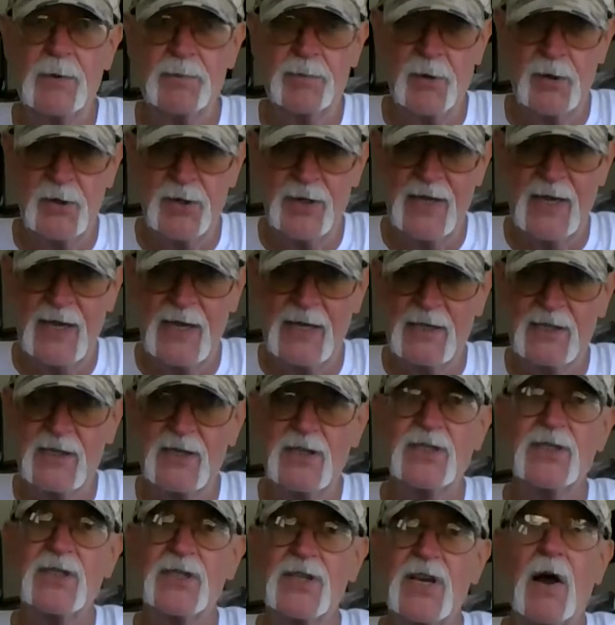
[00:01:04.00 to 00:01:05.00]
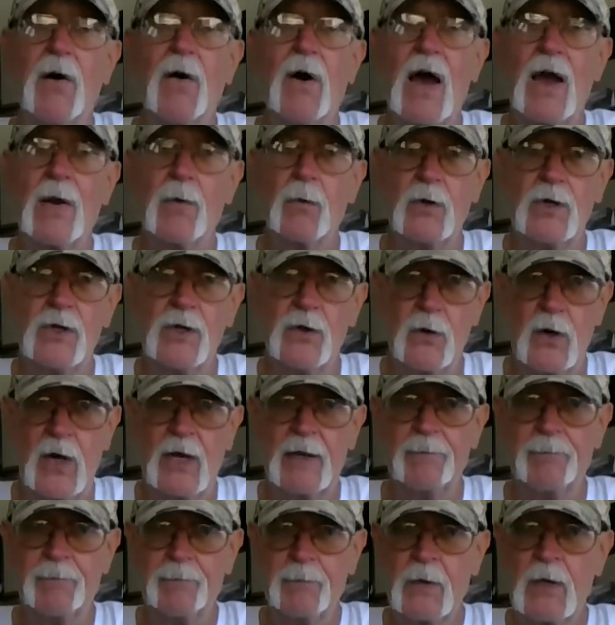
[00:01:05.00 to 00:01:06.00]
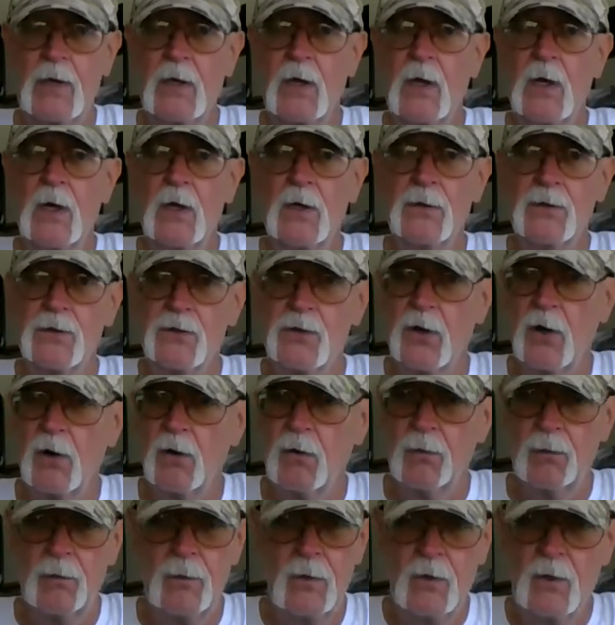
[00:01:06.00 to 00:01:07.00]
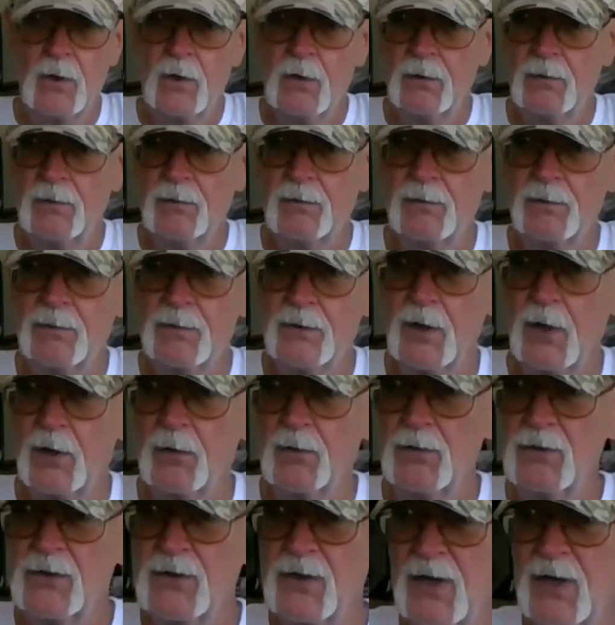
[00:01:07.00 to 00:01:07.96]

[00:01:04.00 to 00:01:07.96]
put things. This is how I would do it. So don't